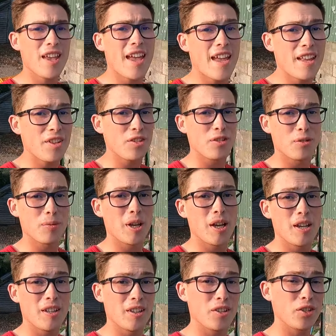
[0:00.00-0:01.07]
get into it
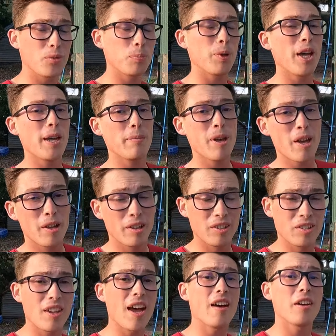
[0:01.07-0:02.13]
and explain
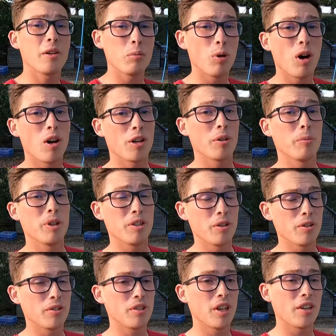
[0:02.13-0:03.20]
exactly what I'm going to be
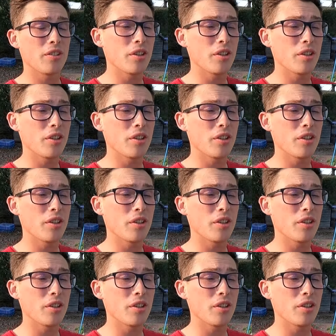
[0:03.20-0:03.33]
doing today.